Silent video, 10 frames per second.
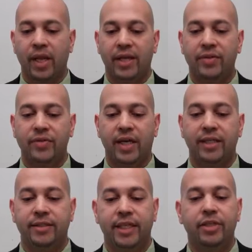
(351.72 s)
is
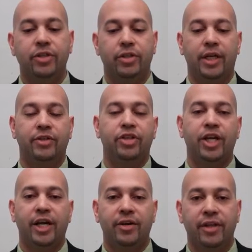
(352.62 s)
teach and
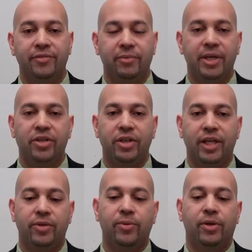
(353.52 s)
share the information
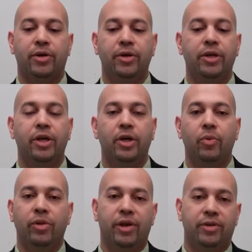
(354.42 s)
that you learn
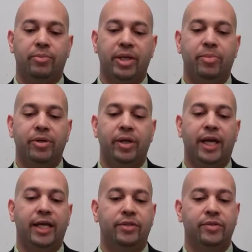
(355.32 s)
with other people.
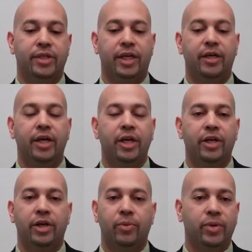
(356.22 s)
And
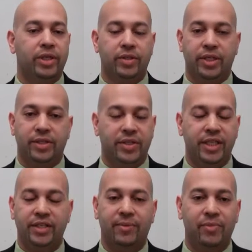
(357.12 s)
when you
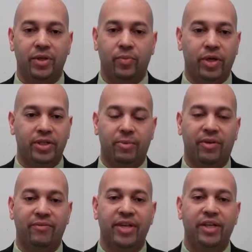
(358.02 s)
see something, some of
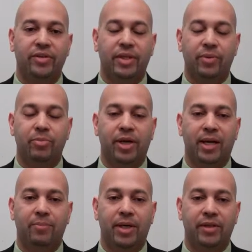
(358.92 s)
our videos that we put
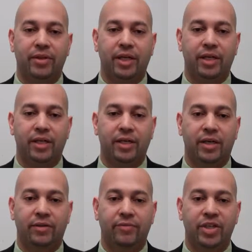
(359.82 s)
up on
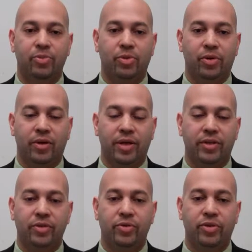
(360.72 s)
Facebook or on
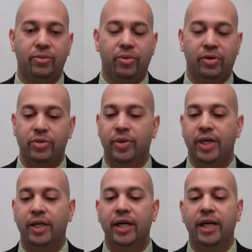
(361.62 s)
YouTube or on Twitter,